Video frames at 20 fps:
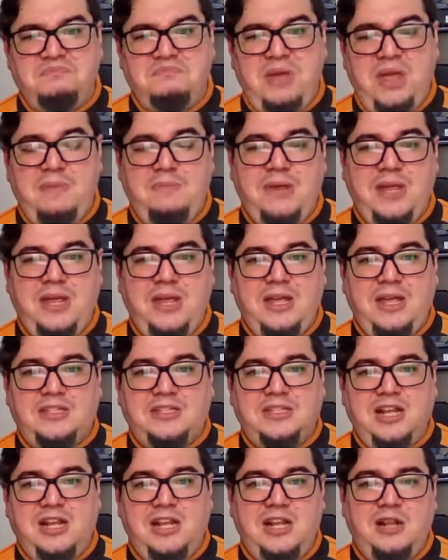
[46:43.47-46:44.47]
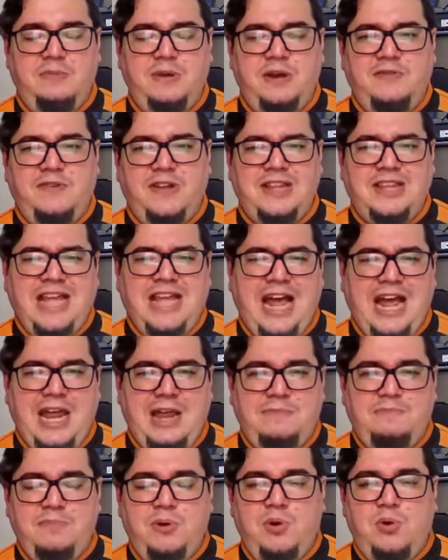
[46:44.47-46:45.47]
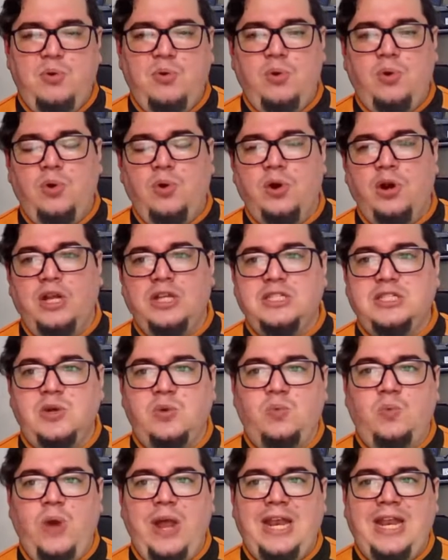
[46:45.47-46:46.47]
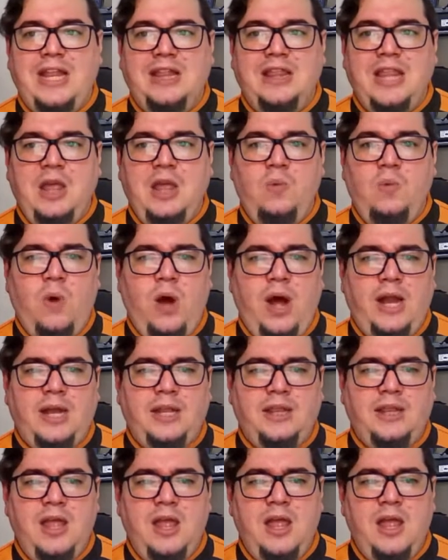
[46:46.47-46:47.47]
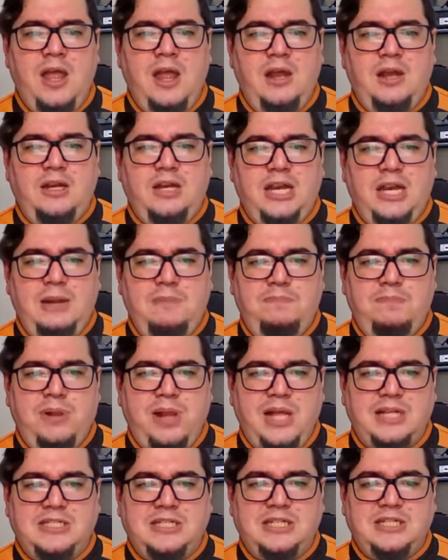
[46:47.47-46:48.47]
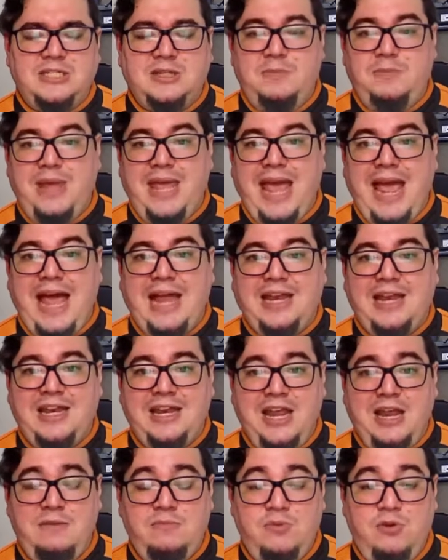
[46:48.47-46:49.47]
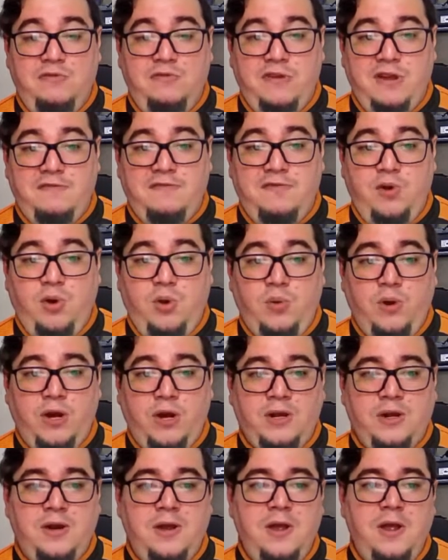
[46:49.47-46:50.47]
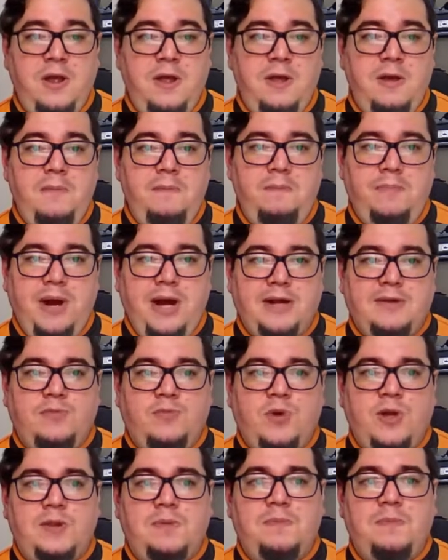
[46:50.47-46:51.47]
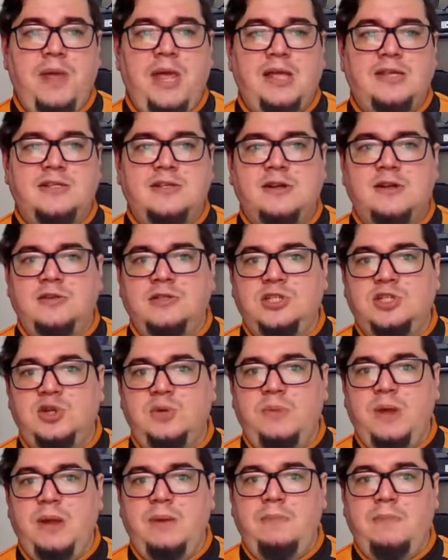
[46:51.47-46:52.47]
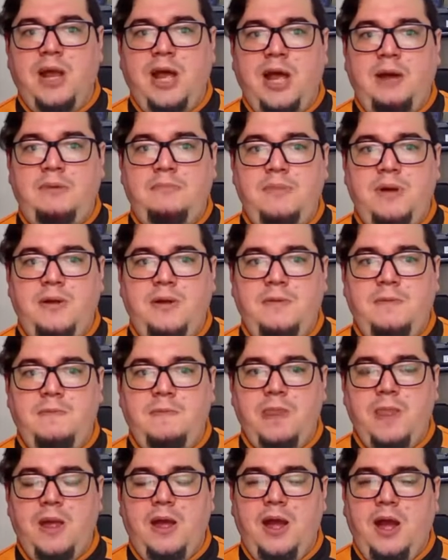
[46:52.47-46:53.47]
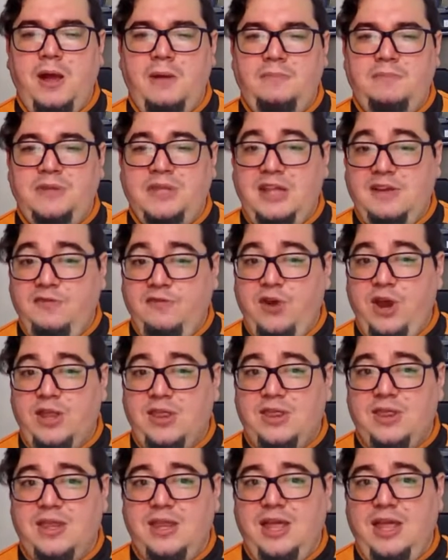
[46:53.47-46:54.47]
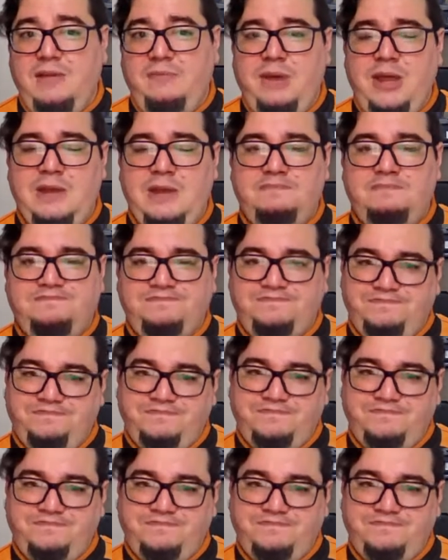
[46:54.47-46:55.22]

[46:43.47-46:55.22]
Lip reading: maybe it's a little bit of a typo, or it's a way that they want the pluses to be added in moving forward. But what makes consuming blob different? I mean,